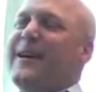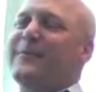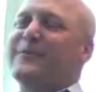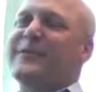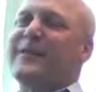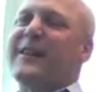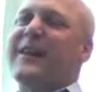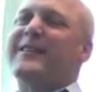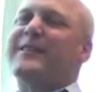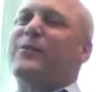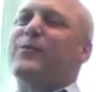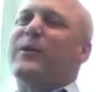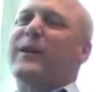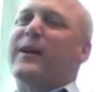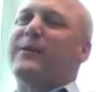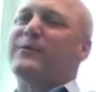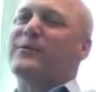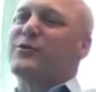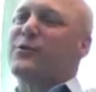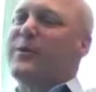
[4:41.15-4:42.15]
I was elected when
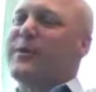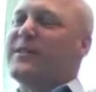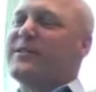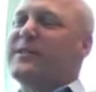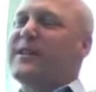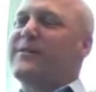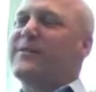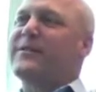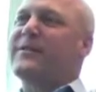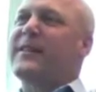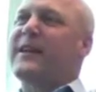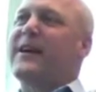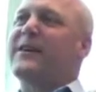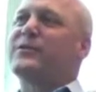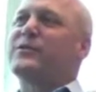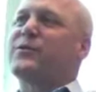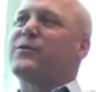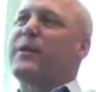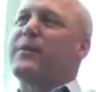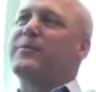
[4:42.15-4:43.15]
I was 27 to the
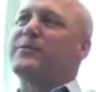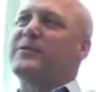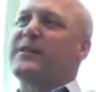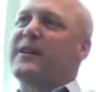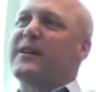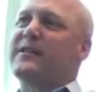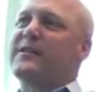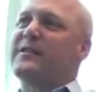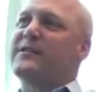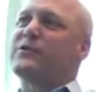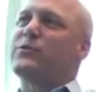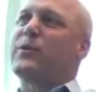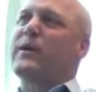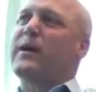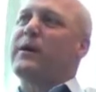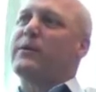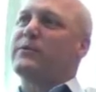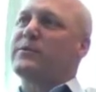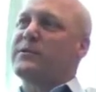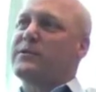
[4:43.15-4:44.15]
House of Representatives, where
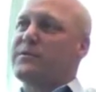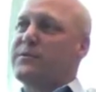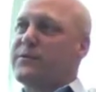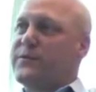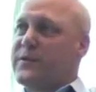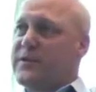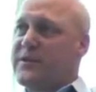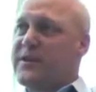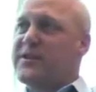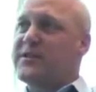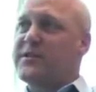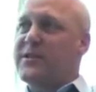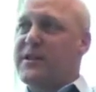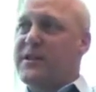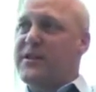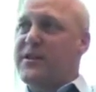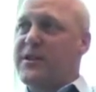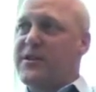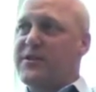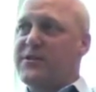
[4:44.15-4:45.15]
I was for
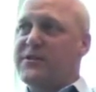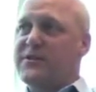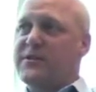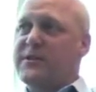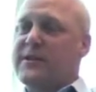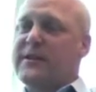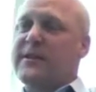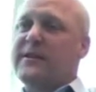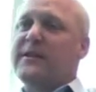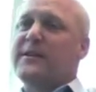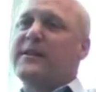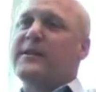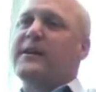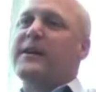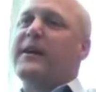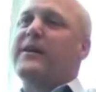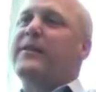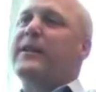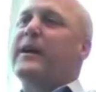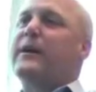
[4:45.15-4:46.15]
16 years.
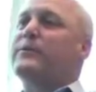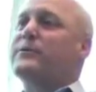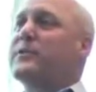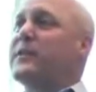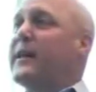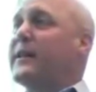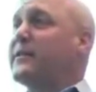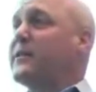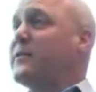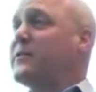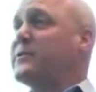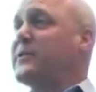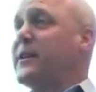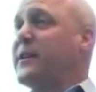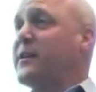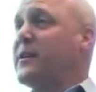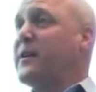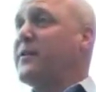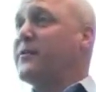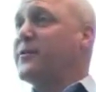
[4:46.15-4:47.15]
And then I was elected
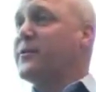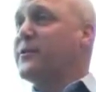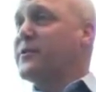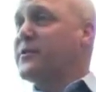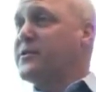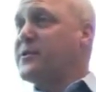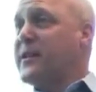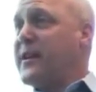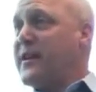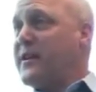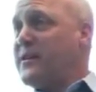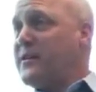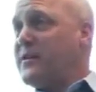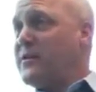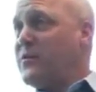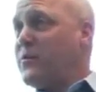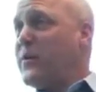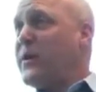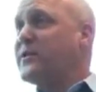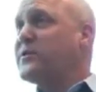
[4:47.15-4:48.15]
lieutenant governor of the state,
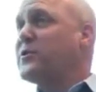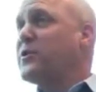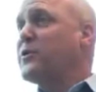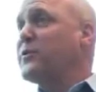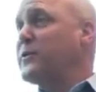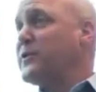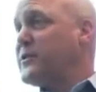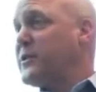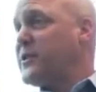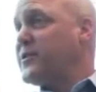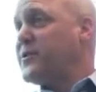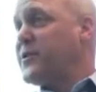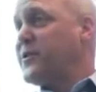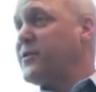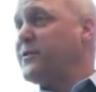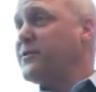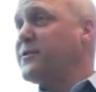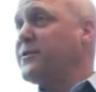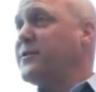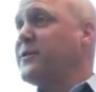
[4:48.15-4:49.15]
where I served for 6
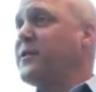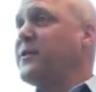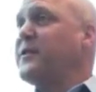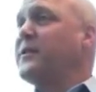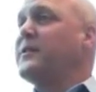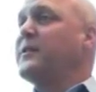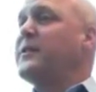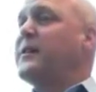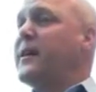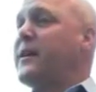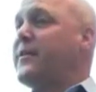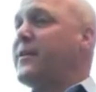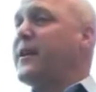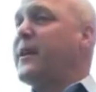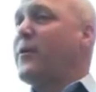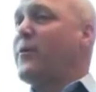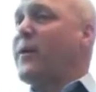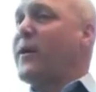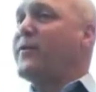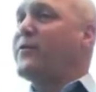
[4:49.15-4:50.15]
years. And
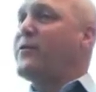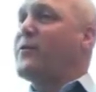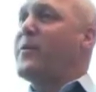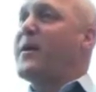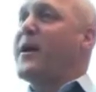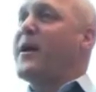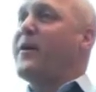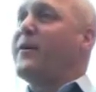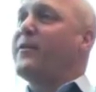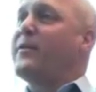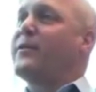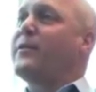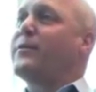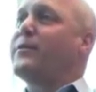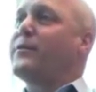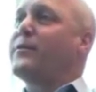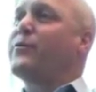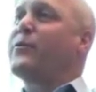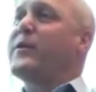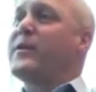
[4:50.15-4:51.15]
then I ran for mayor,
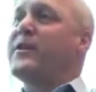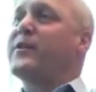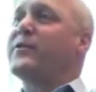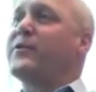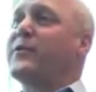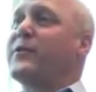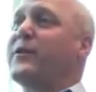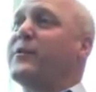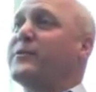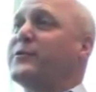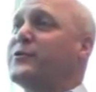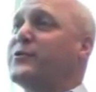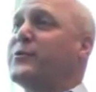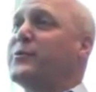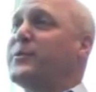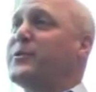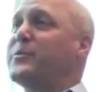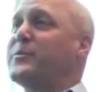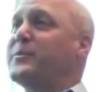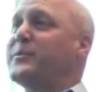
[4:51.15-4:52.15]
and 3 years ago
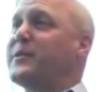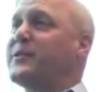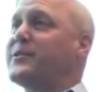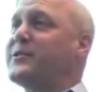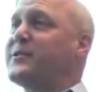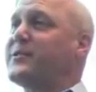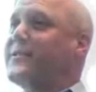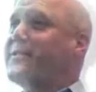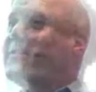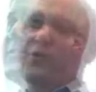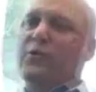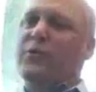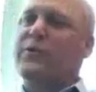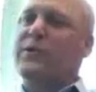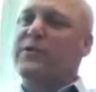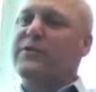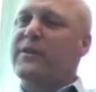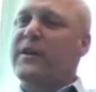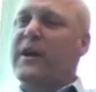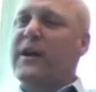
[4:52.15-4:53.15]
assumed this position. The truth
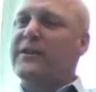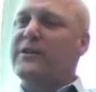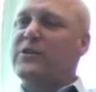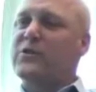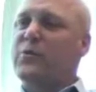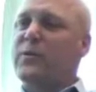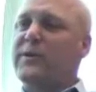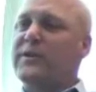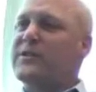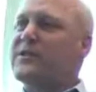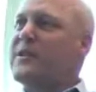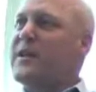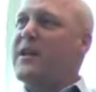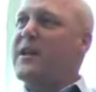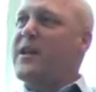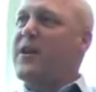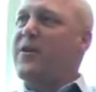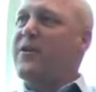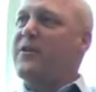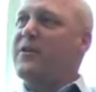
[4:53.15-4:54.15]
is that I just want to stay
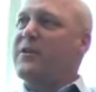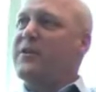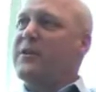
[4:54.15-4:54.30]
here.